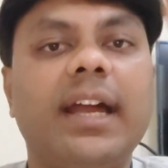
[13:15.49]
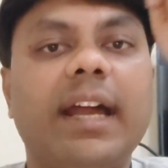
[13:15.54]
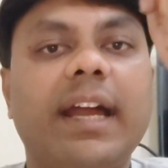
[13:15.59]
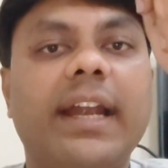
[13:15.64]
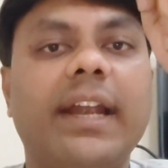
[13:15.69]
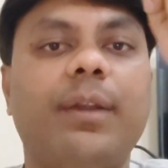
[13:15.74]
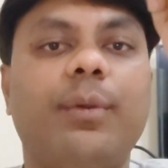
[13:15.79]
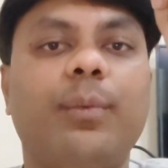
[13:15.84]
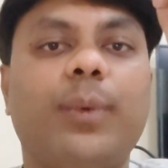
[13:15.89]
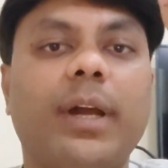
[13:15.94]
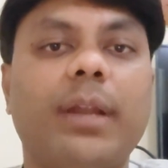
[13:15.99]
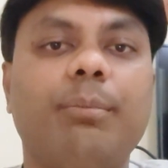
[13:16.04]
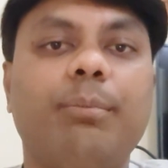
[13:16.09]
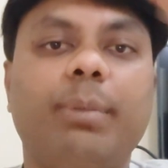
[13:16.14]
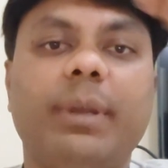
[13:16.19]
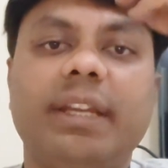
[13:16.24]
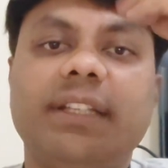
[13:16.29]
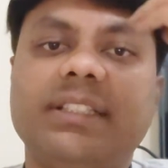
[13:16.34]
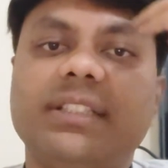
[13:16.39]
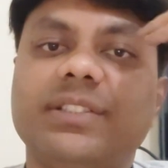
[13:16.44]
and 1
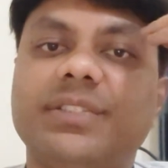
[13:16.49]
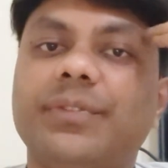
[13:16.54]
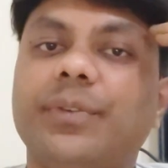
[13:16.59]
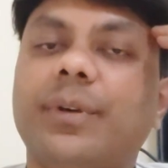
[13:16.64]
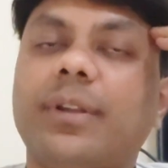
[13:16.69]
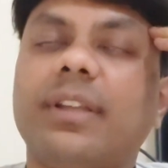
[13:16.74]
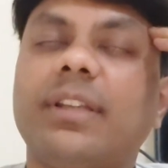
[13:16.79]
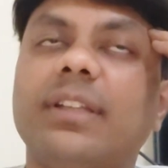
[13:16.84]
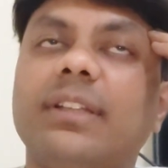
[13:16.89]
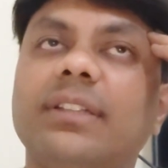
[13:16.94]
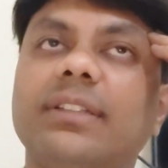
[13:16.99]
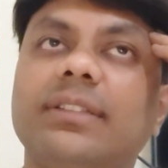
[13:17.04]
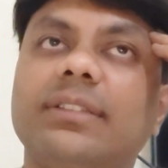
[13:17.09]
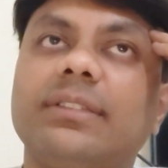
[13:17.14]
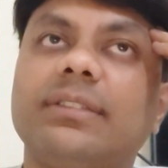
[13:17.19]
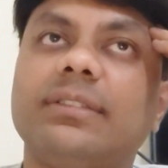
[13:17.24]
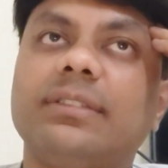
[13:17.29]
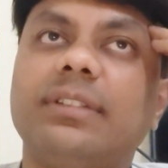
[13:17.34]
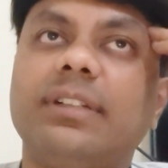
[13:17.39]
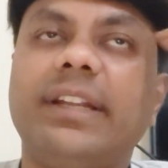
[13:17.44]
page is for the
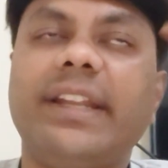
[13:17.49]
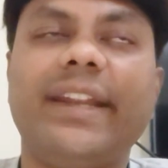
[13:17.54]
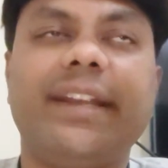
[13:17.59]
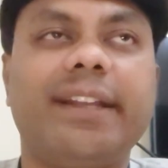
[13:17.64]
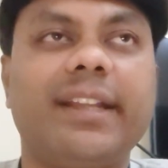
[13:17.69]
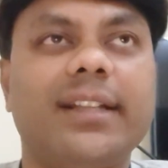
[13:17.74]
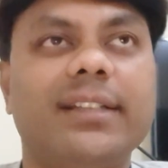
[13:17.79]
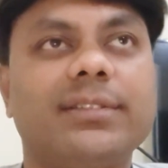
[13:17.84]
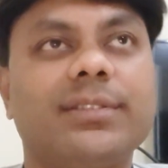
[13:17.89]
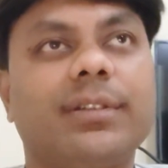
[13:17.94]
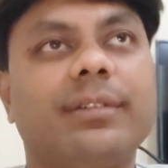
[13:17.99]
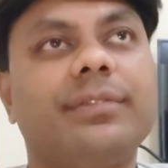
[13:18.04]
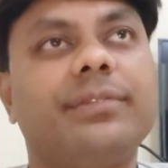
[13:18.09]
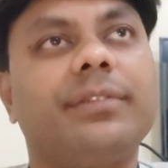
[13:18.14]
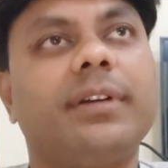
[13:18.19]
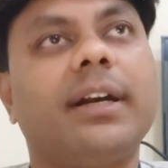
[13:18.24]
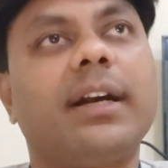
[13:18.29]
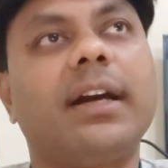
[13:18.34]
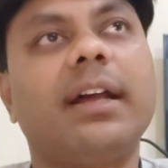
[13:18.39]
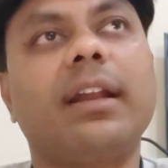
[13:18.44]
details
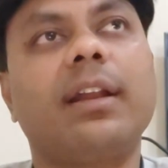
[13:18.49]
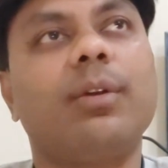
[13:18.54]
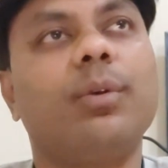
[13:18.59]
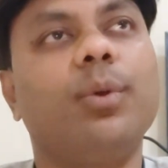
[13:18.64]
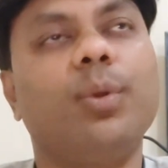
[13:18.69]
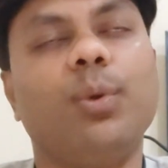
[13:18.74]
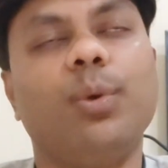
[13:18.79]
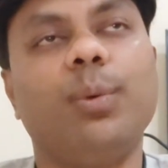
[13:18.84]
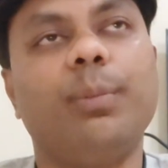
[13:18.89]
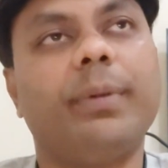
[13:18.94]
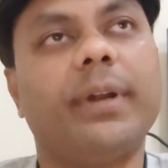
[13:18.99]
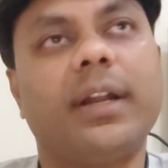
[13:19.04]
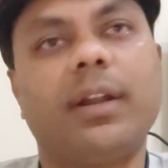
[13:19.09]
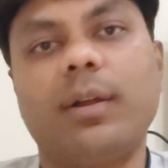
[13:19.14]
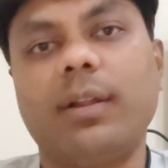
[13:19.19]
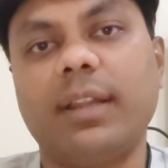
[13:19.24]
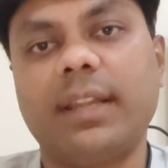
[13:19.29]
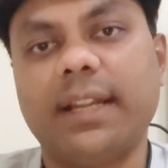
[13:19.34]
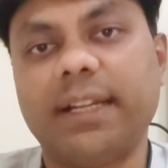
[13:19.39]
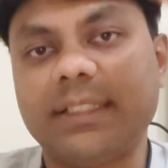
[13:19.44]
of our group and
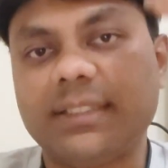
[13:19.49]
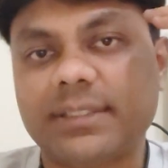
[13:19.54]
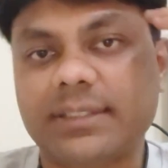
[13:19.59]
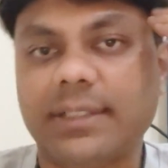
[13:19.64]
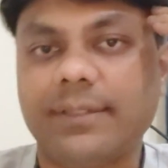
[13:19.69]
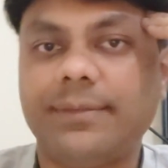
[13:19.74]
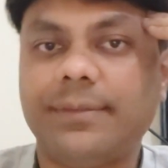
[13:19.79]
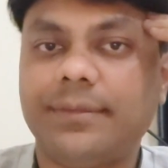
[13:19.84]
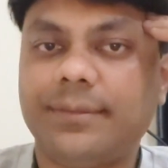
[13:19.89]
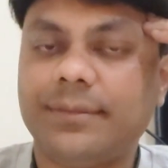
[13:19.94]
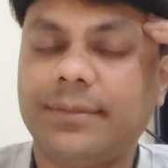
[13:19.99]
all that stuff.